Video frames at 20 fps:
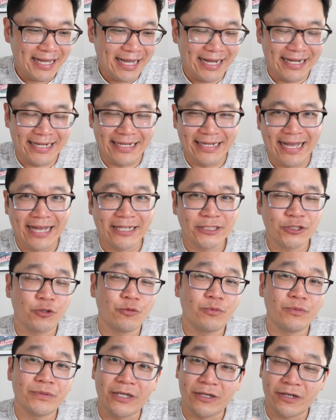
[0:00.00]
I
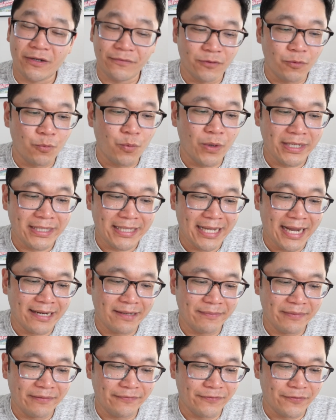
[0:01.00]
showed Daredevil
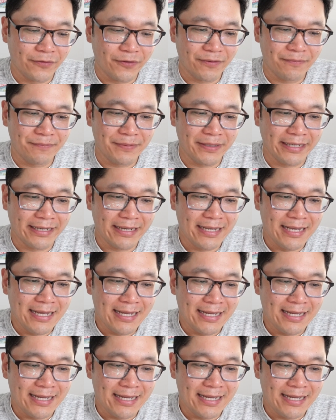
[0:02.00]
190 before, but